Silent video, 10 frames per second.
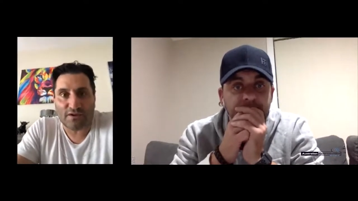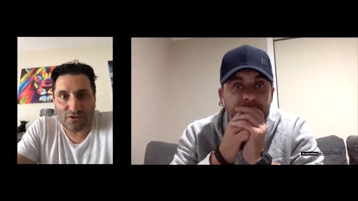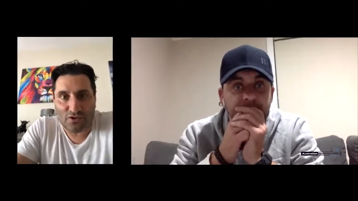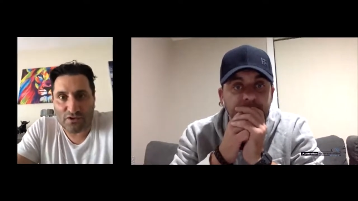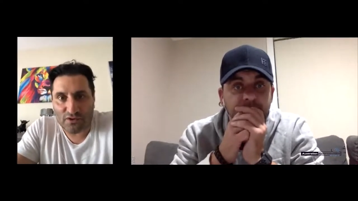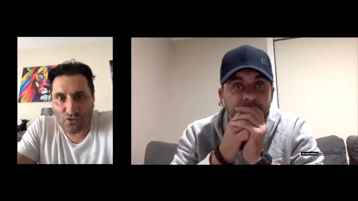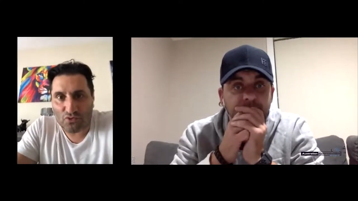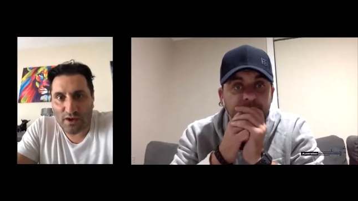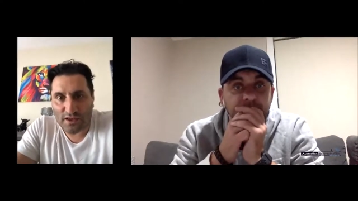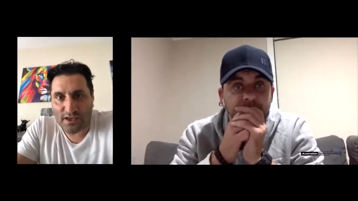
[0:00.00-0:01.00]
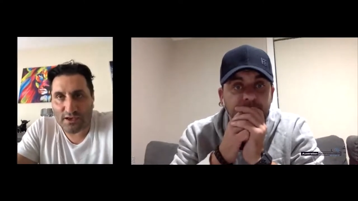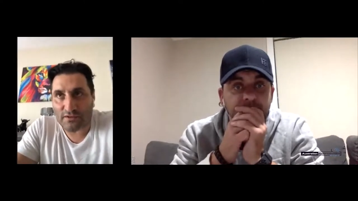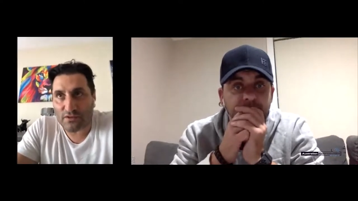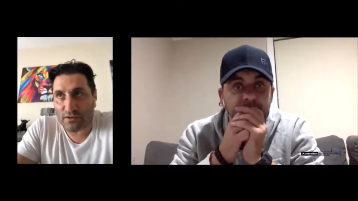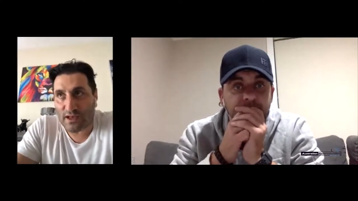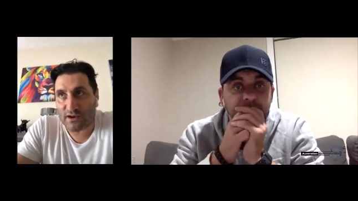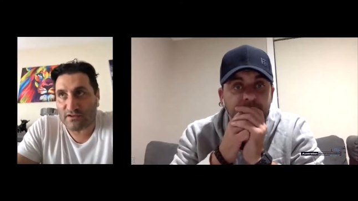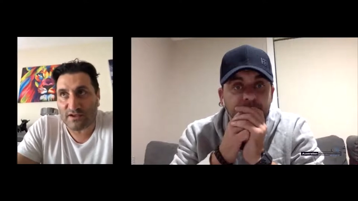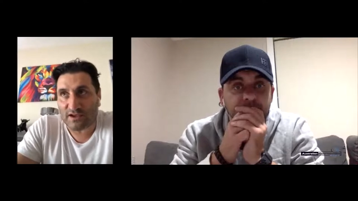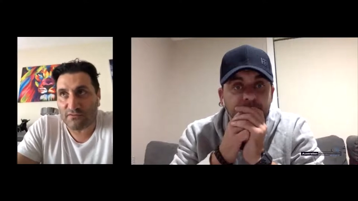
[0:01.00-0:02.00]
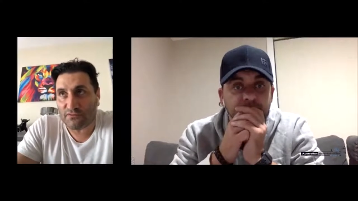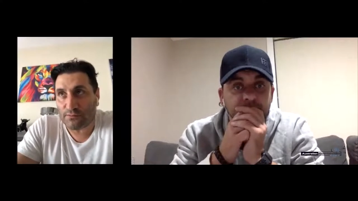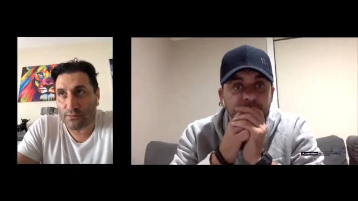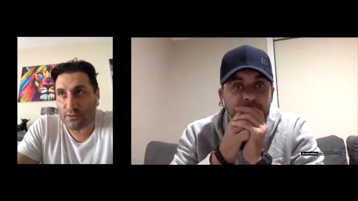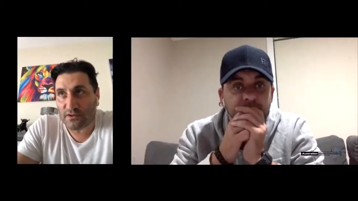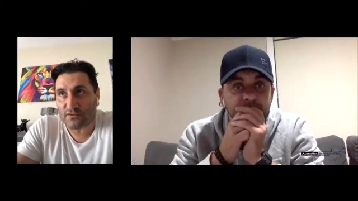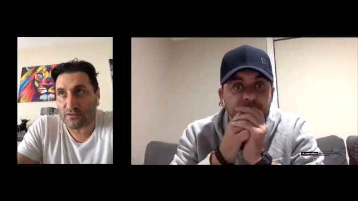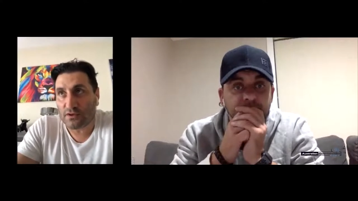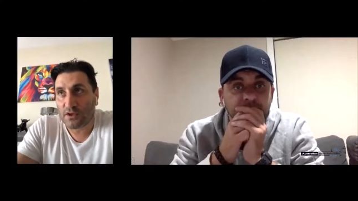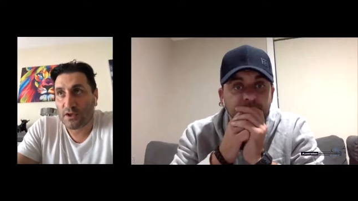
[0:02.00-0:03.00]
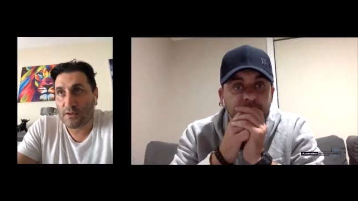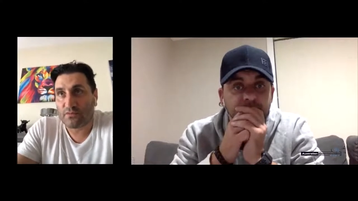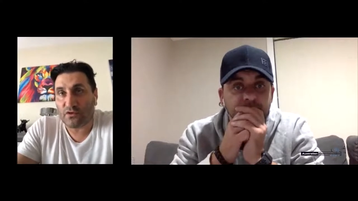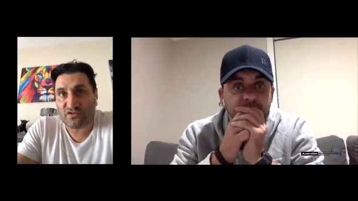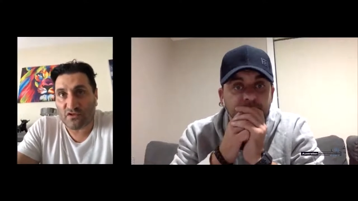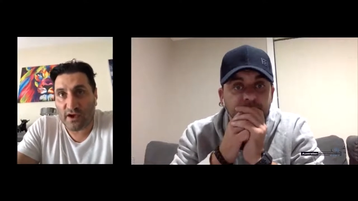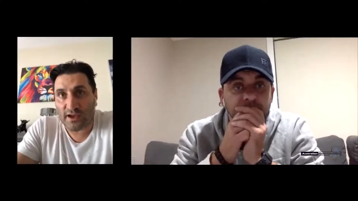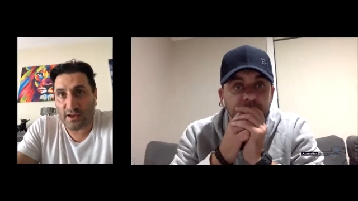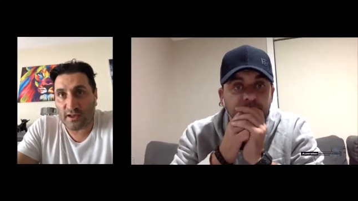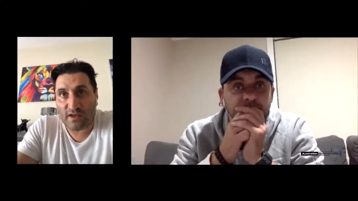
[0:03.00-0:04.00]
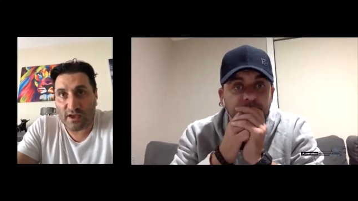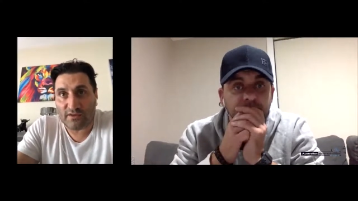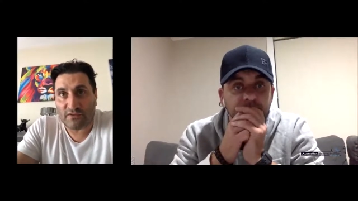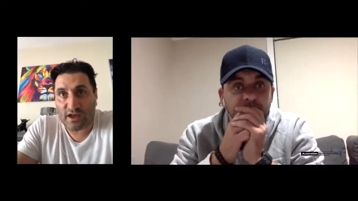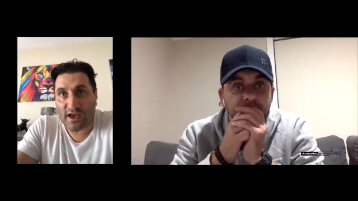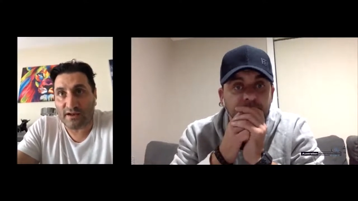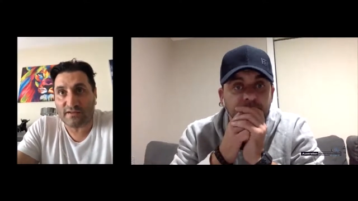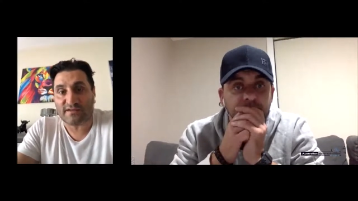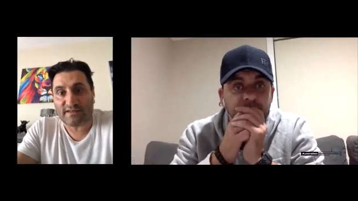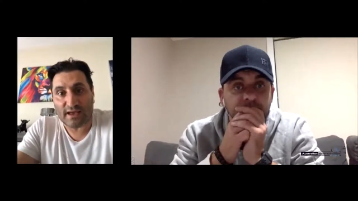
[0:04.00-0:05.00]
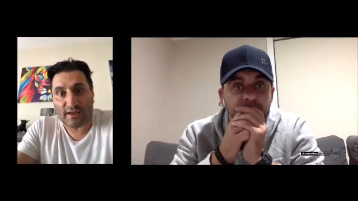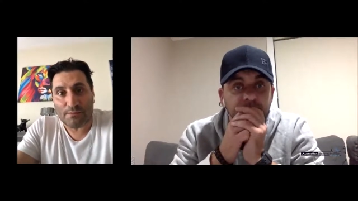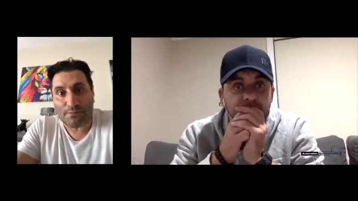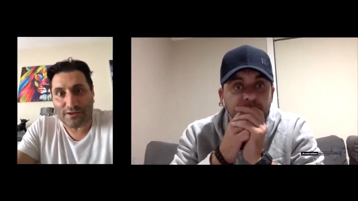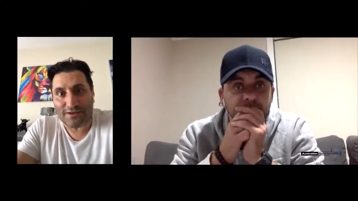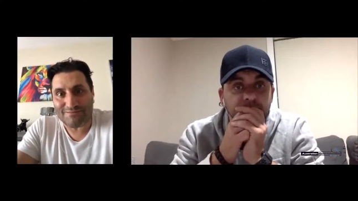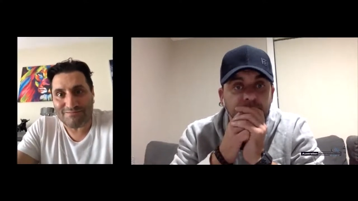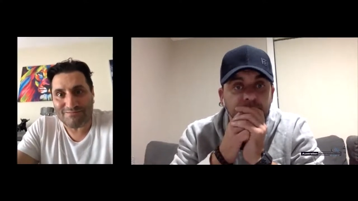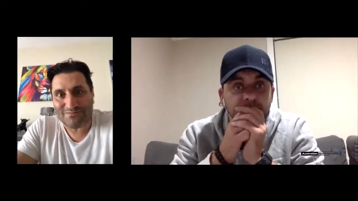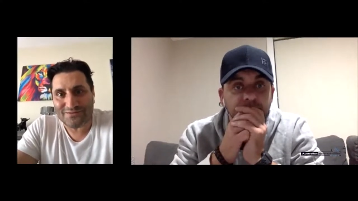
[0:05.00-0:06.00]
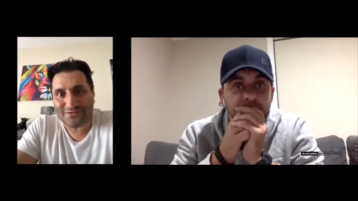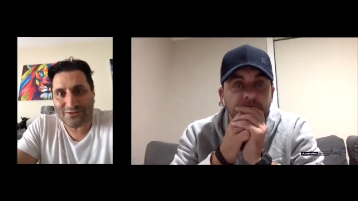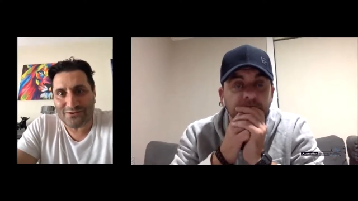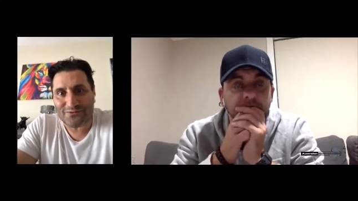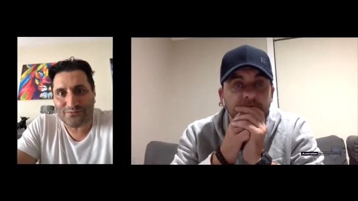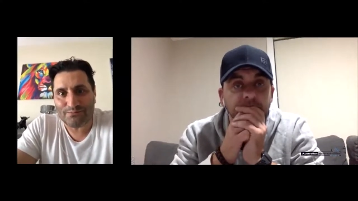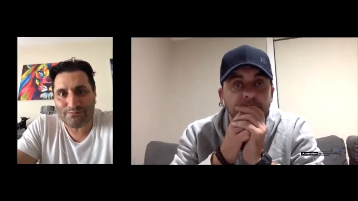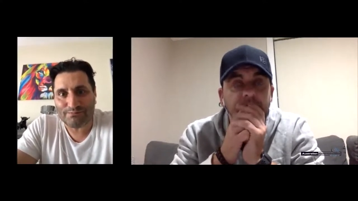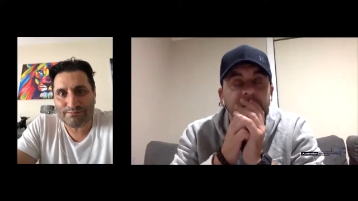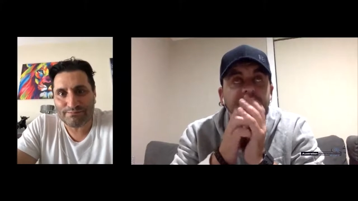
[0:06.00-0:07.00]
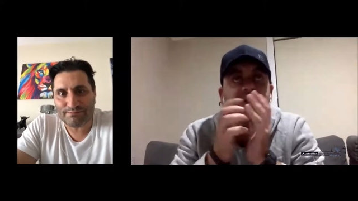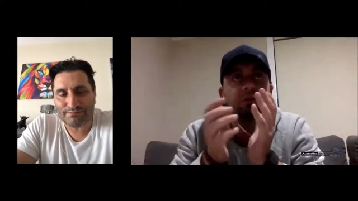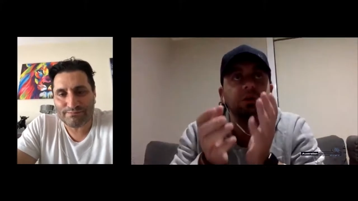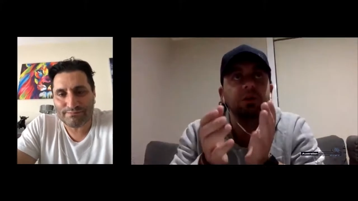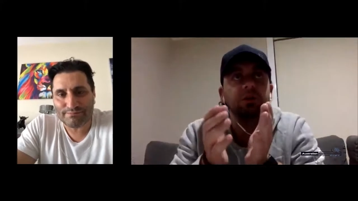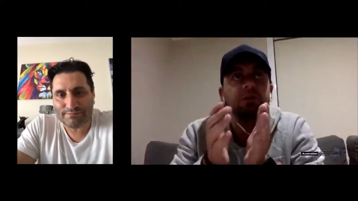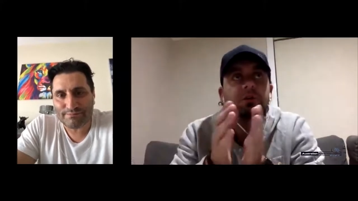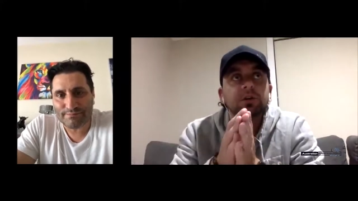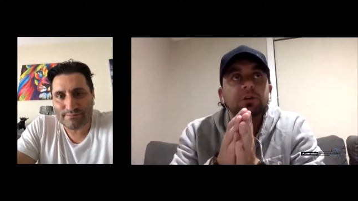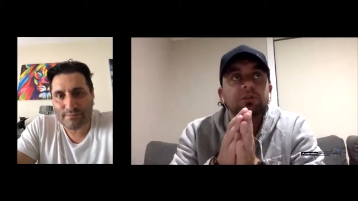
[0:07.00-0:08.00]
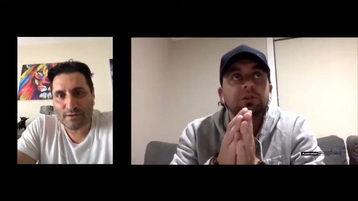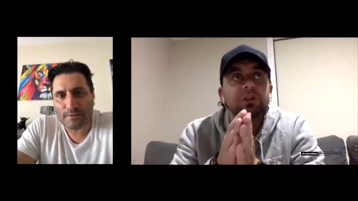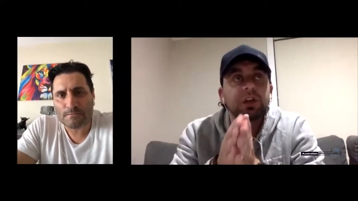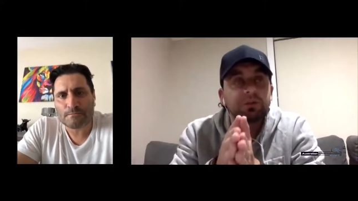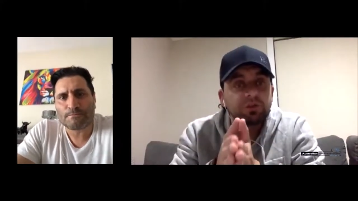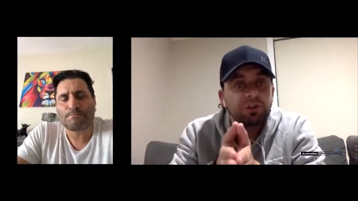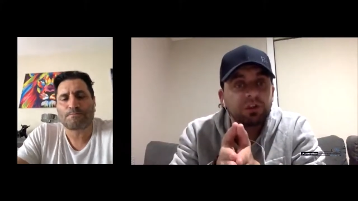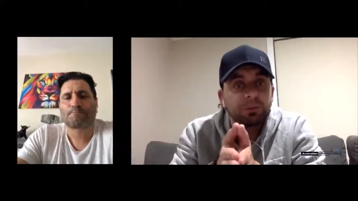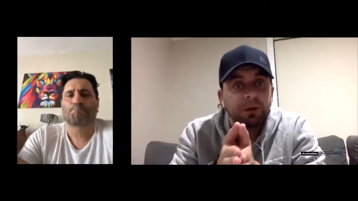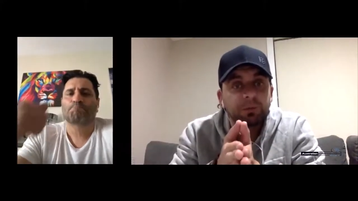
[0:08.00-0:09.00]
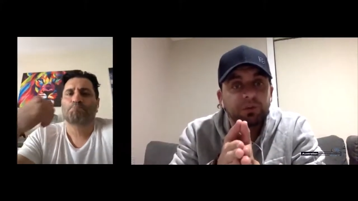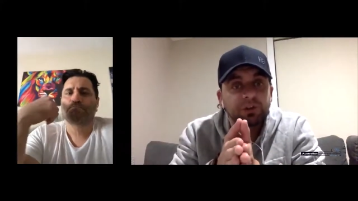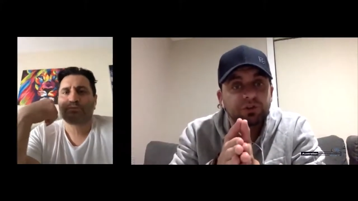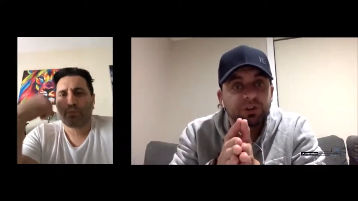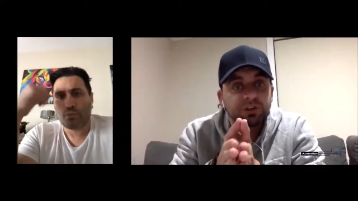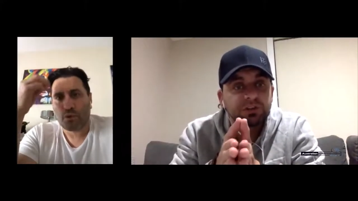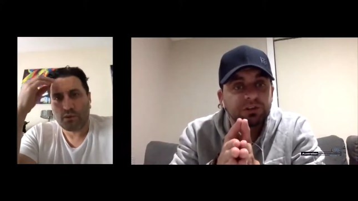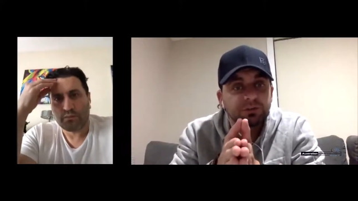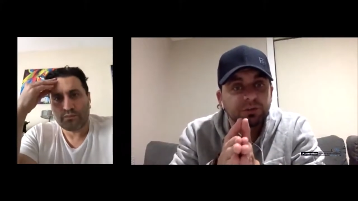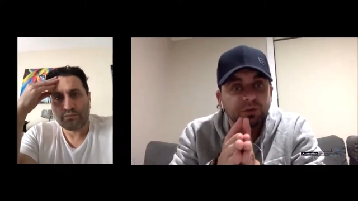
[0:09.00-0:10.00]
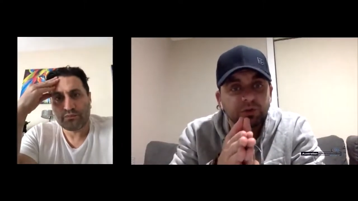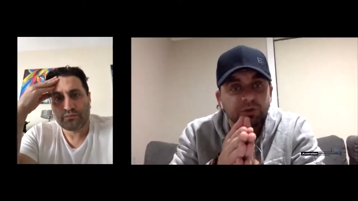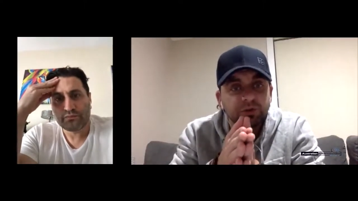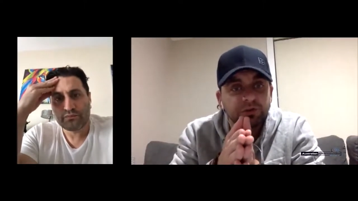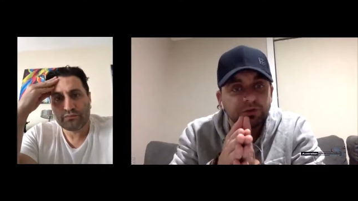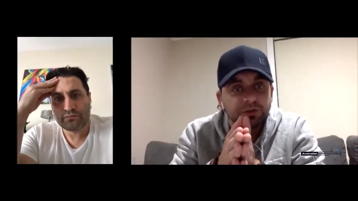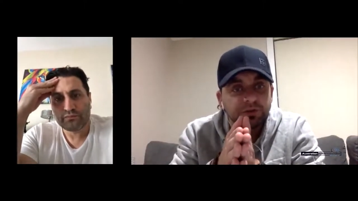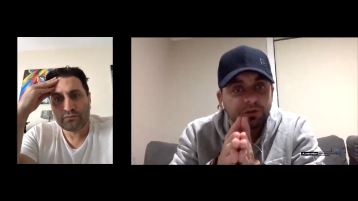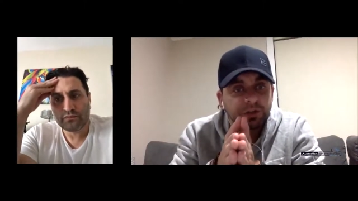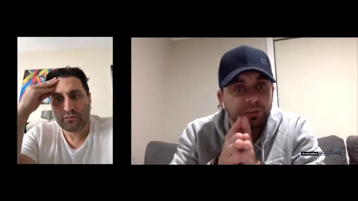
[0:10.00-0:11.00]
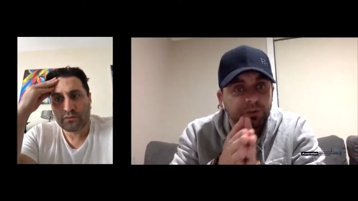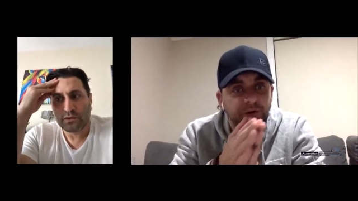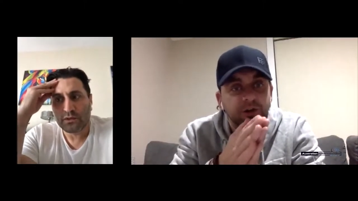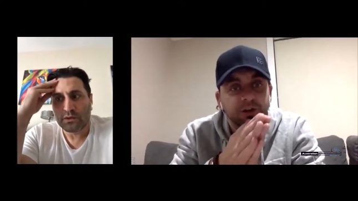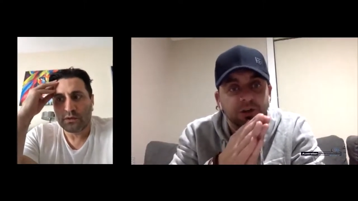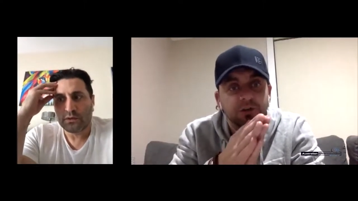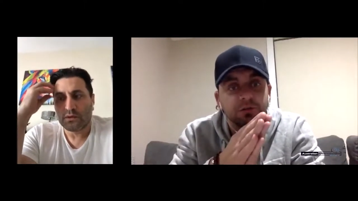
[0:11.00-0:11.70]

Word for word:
Speaker 1: you can do one year. The hardest thing in football is to, to sign and even harder to stay up there.
Speaker 2: So, yeah, and so, what do you do? You keep do you keep up with the Australian system at all? Do you do you keep an eye on it